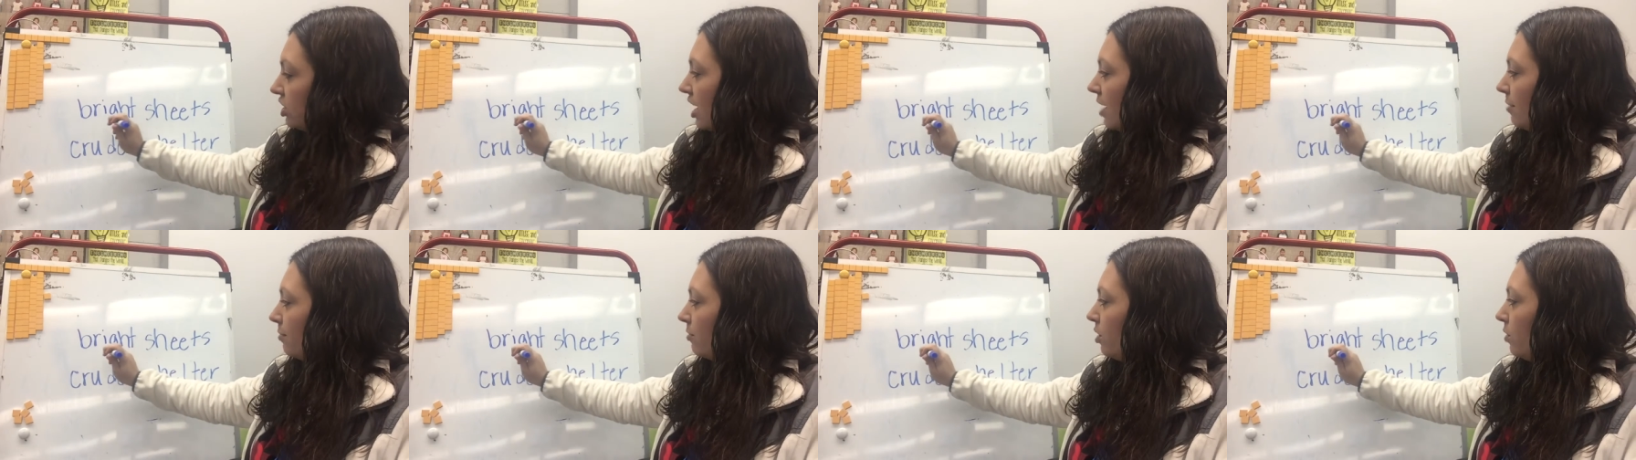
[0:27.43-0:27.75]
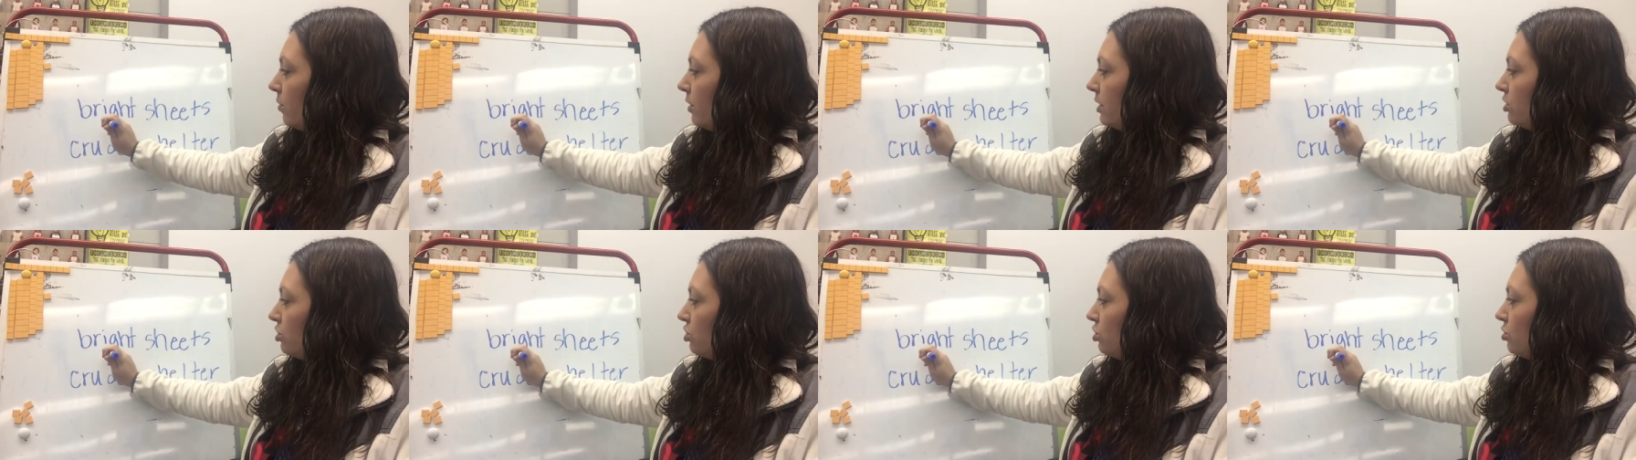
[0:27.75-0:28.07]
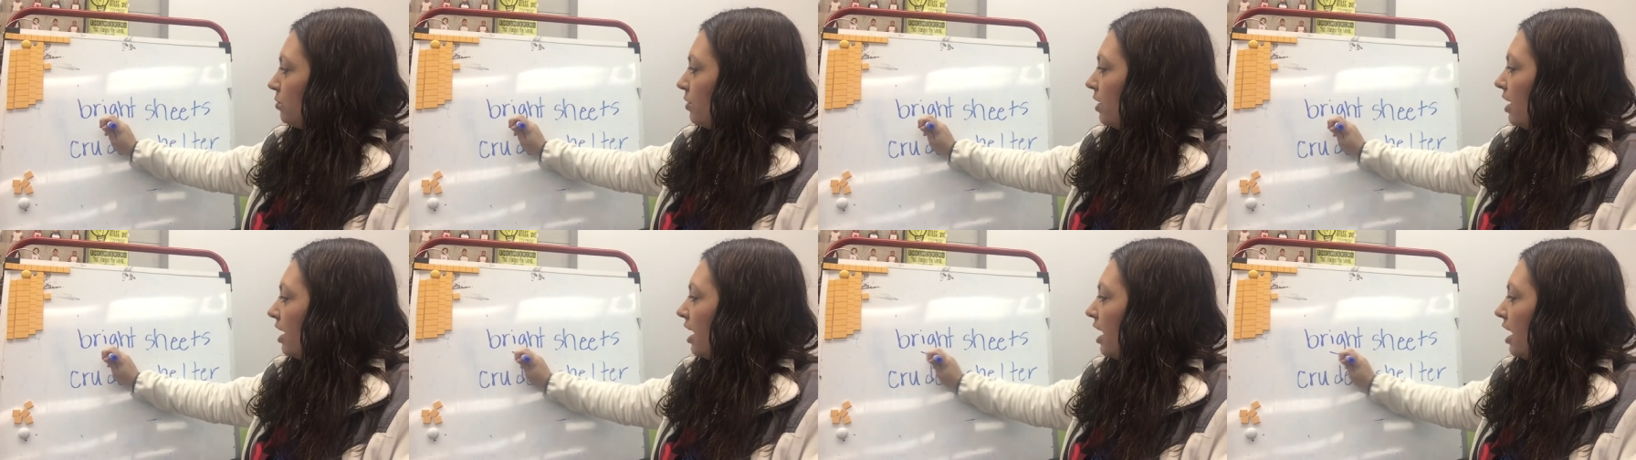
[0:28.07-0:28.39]
I'm going
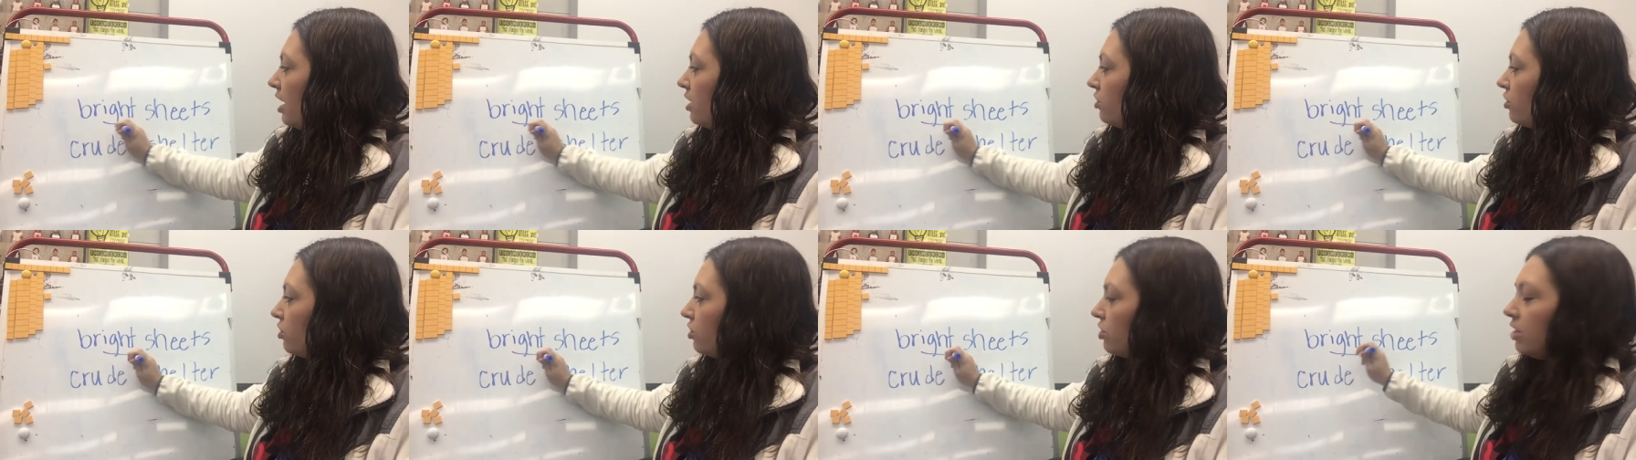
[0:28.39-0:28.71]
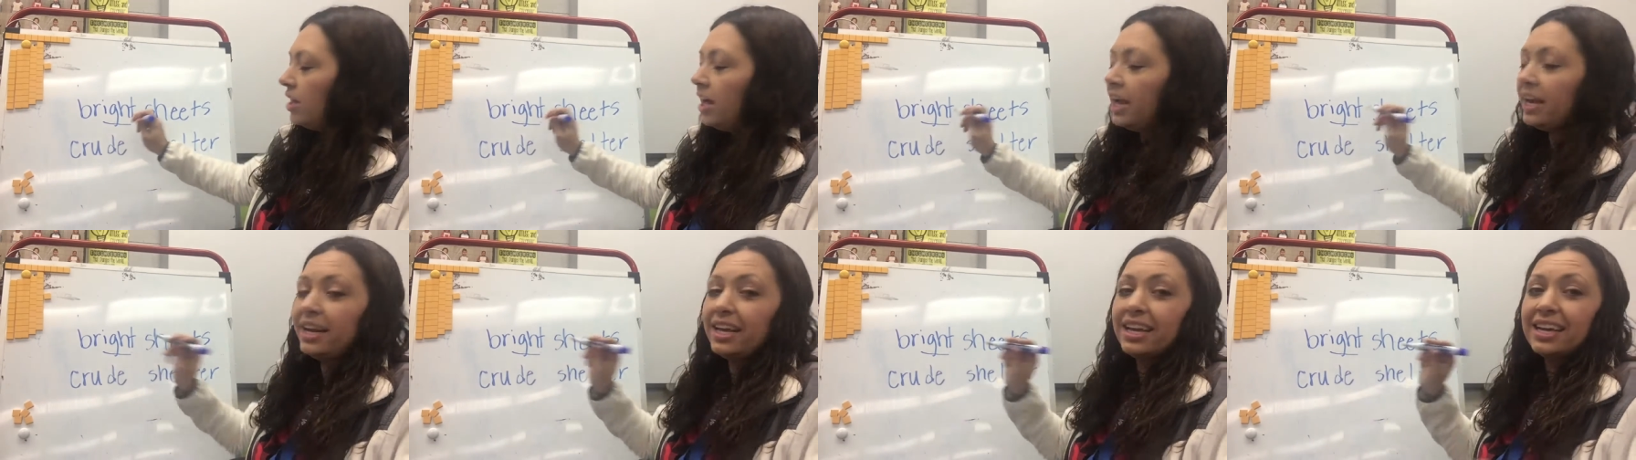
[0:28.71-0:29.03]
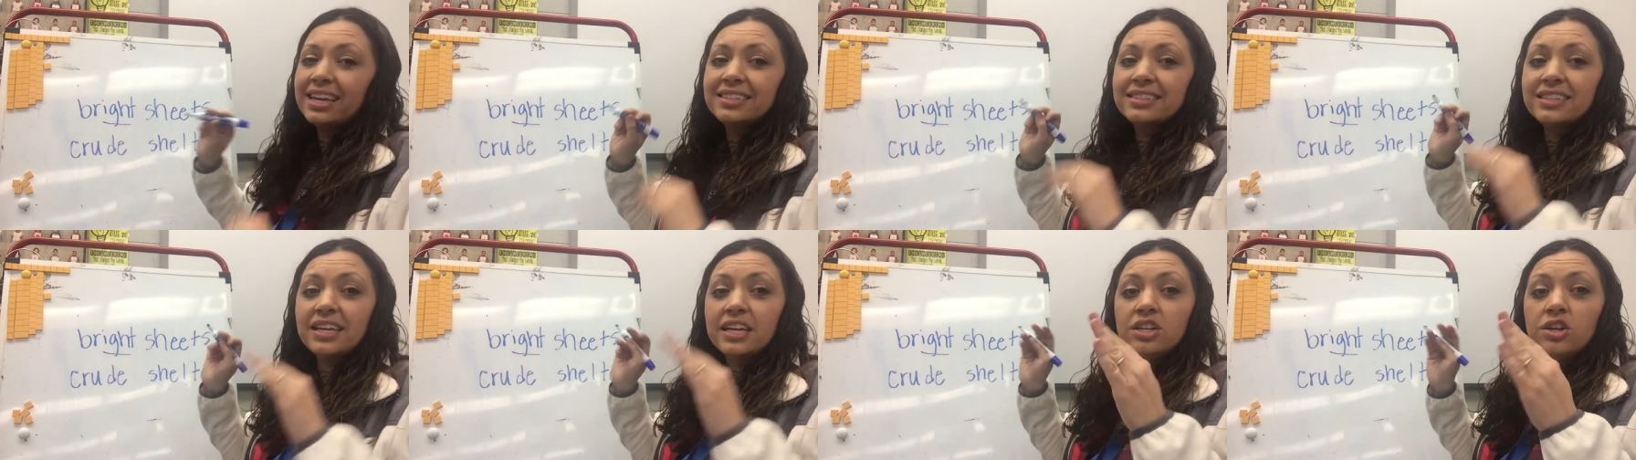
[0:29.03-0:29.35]
to underline it
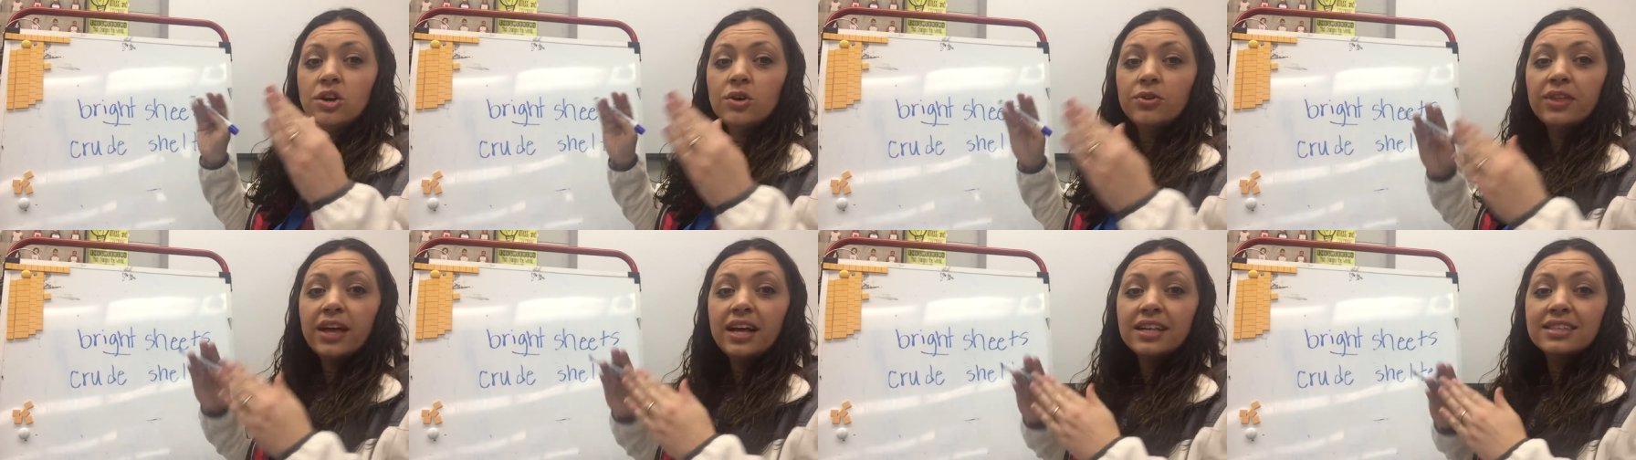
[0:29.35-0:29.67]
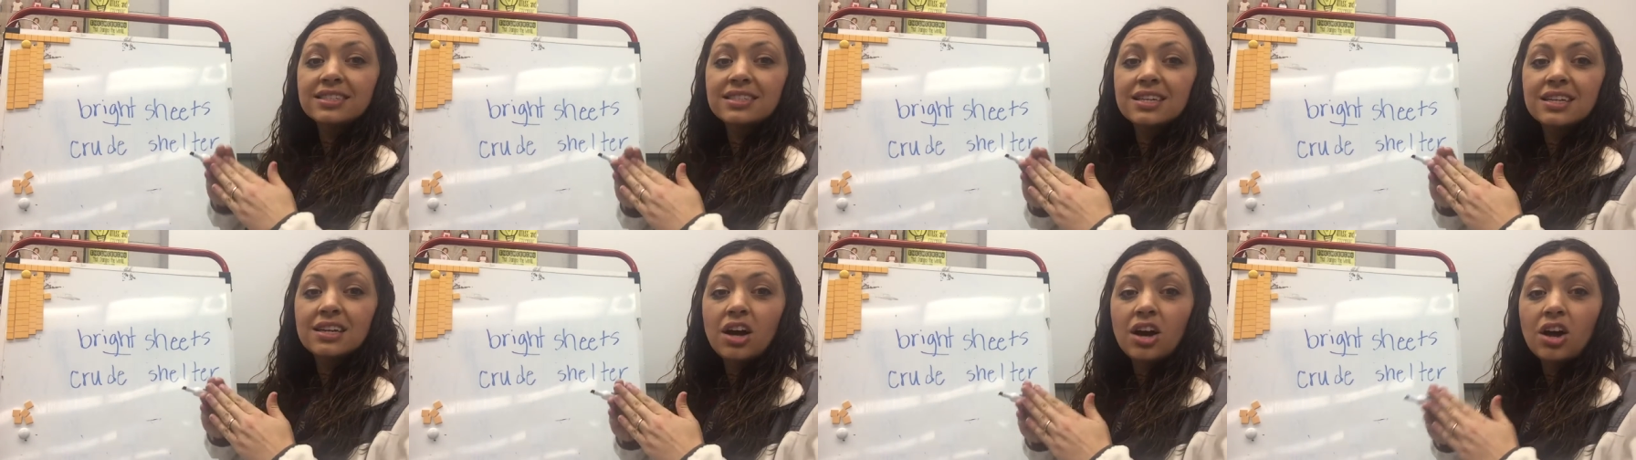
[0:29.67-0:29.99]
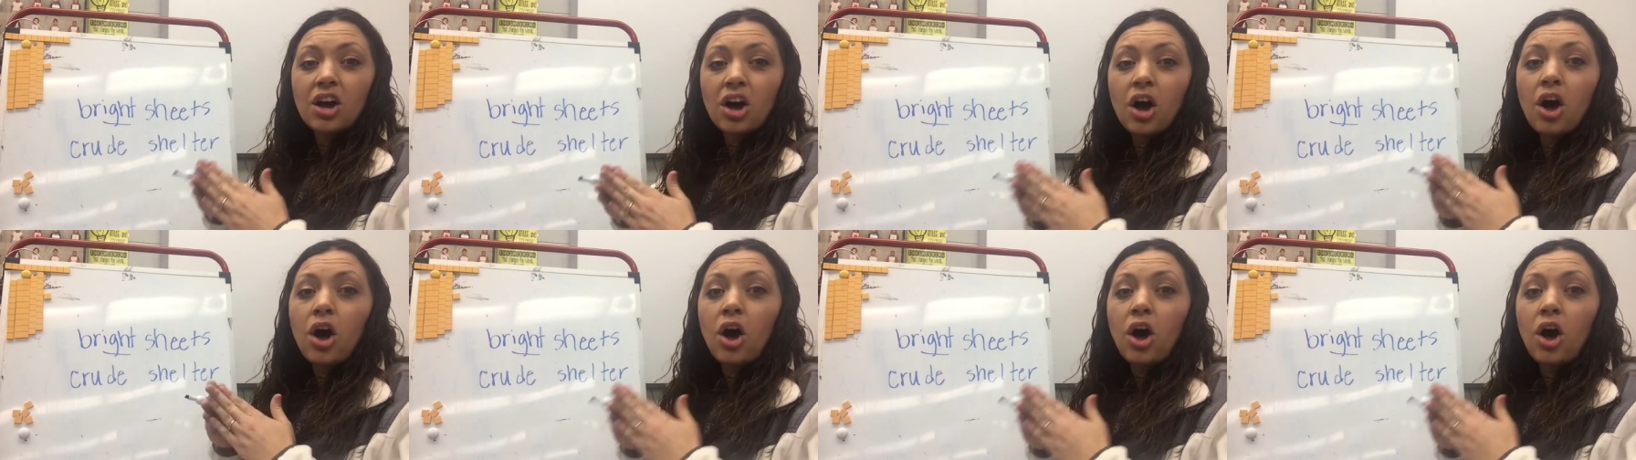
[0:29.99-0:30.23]
because I know that's going to